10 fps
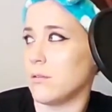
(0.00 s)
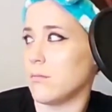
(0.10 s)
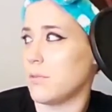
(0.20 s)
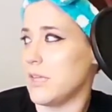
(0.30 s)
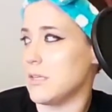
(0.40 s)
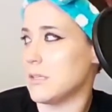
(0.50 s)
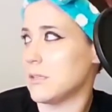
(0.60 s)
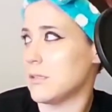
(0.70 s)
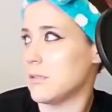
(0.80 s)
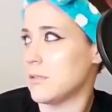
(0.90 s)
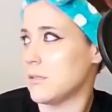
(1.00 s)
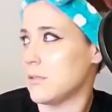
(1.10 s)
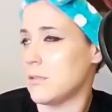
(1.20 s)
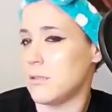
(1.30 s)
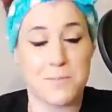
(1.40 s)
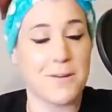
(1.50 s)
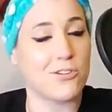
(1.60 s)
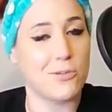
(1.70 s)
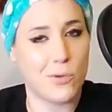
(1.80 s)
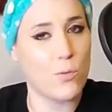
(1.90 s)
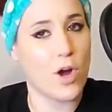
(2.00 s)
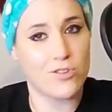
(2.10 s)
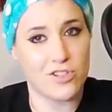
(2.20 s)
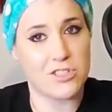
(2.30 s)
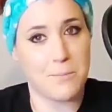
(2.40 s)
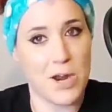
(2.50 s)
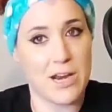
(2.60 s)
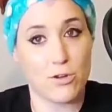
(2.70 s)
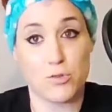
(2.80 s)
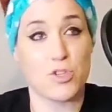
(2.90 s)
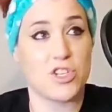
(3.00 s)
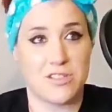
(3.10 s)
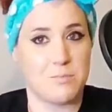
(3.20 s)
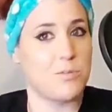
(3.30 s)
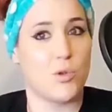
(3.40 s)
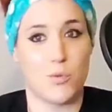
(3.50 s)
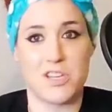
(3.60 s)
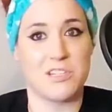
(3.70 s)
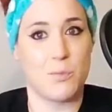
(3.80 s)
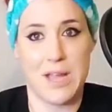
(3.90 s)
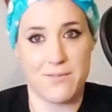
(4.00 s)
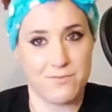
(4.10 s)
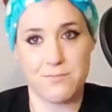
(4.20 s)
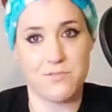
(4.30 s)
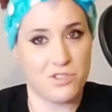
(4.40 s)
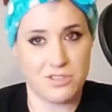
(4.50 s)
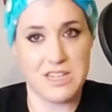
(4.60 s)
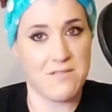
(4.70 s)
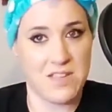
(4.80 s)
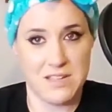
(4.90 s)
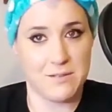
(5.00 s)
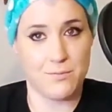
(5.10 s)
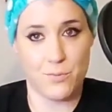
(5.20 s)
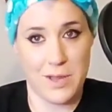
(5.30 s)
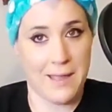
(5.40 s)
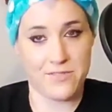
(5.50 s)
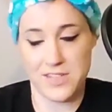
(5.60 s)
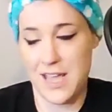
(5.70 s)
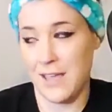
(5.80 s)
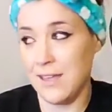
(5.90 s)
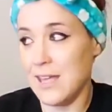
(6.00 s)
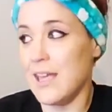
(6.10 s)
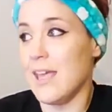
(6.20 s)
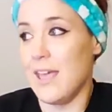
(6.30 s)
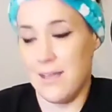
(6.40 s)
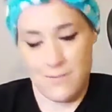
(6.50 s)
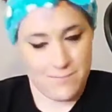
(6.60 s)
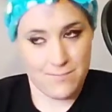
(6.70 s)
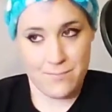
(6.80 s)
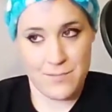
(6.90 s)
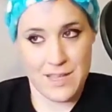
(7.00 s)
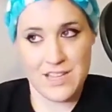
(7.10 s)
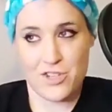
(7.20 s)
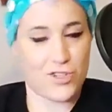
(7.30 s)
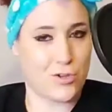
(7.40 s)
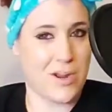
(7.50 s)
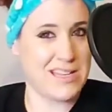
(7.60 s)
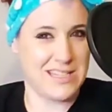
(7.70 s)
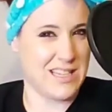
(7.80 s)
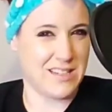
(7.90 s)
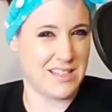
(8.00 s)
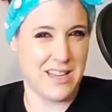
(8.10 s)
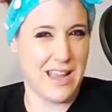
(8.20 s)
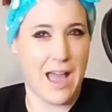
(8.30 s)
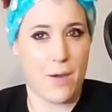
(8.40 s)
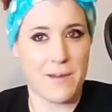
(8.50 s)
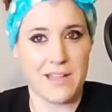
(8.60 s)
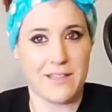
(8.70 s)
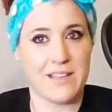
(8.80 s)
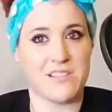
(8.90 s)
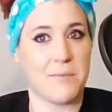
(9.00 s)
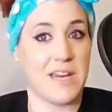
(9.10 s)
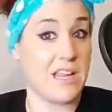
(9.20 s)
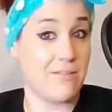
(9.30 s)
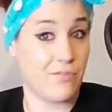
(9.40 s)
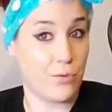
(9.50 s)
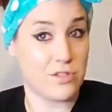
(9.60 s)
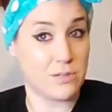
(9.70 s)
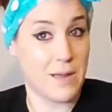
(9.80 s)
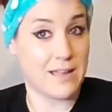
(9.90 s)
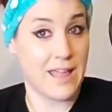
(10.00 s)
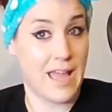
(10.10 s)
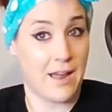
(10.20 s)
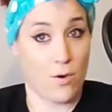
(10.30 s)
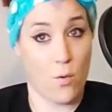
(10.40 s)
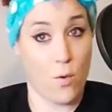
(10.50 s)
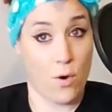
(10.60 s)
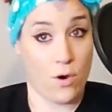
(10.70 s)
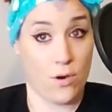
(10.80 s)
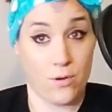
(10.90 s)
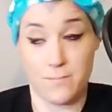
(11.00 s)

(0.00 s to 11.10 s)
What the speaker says: please. Especially rewatching Sopranos, which is the reason we have TV we have today. It's just crazy to see how many things have been influenced by that, or